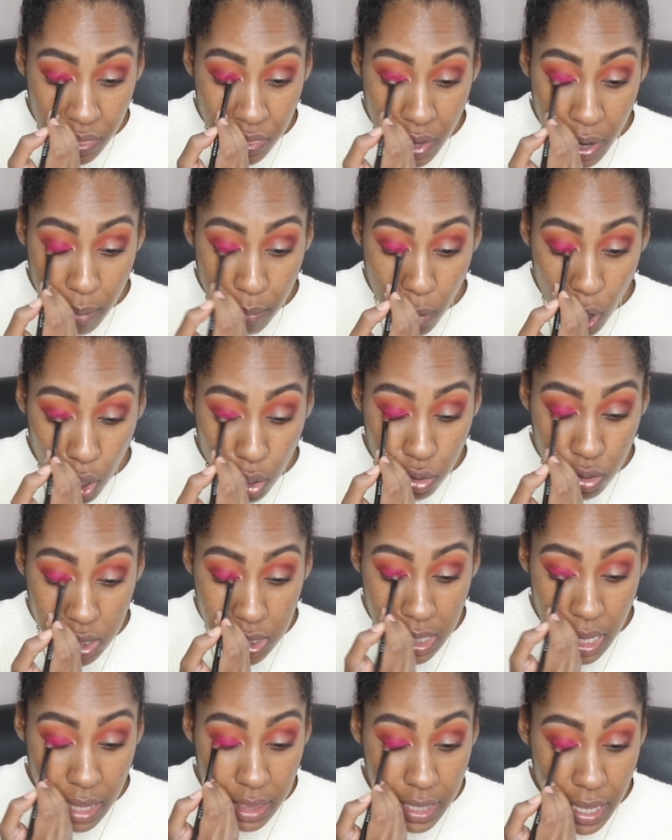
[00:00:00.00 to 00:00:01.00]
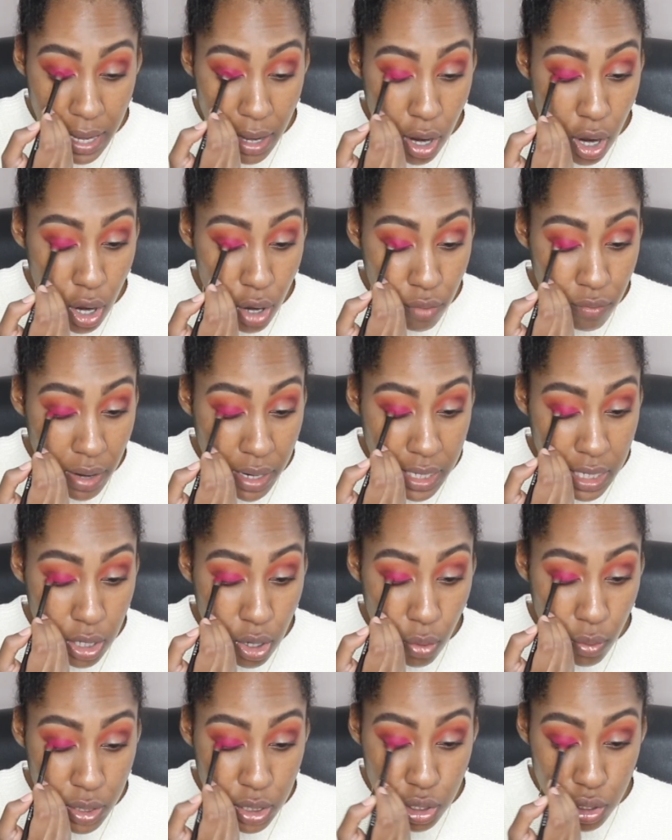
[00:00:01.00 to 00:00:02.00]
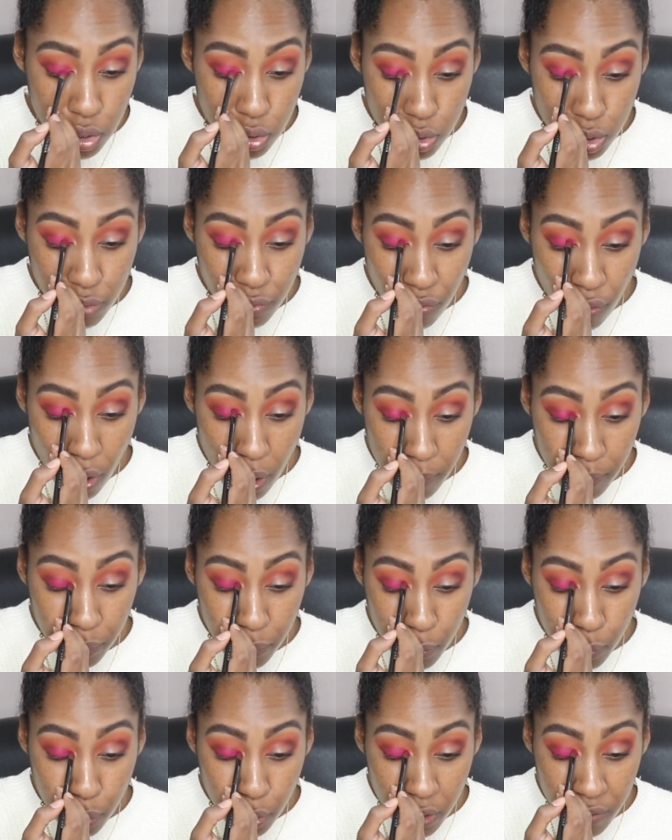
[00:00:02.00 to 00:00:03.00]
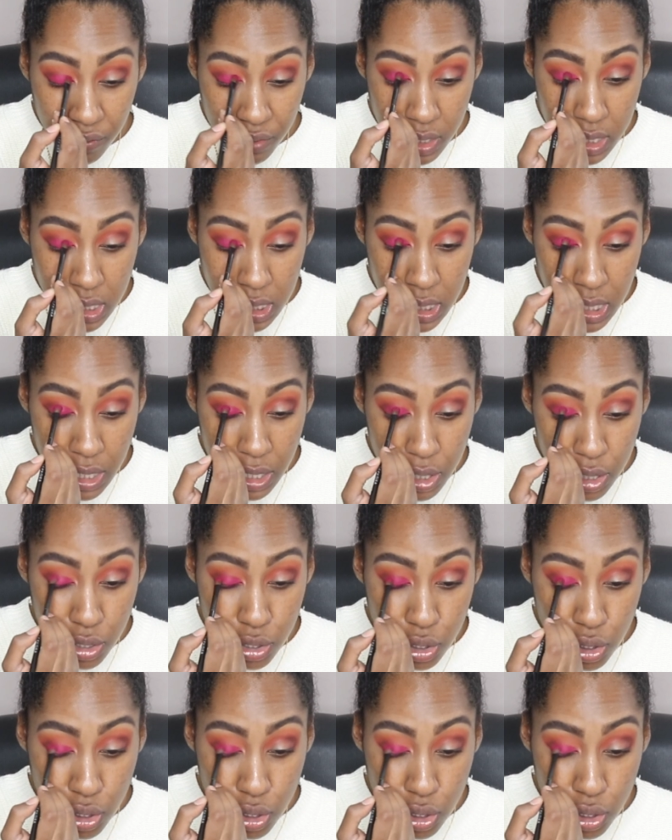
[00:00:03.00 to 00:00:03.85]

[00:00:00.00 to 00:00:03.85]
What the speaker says: their models that they are already going to use from previous years.